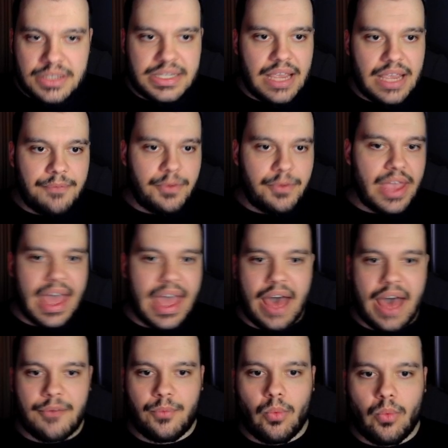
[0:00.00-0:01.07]
say if we
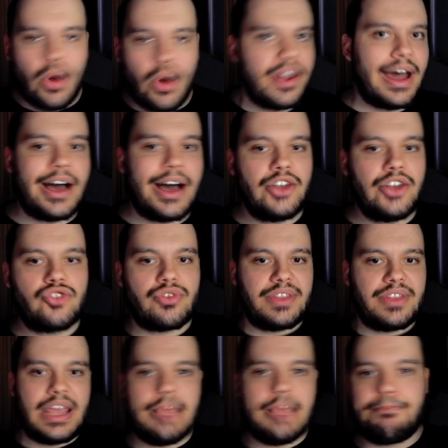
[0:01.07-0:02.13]
have
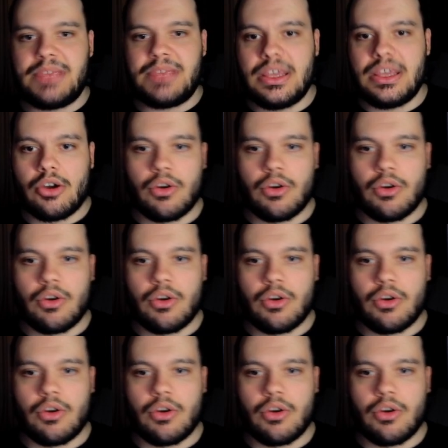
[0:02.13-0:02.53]
100 AP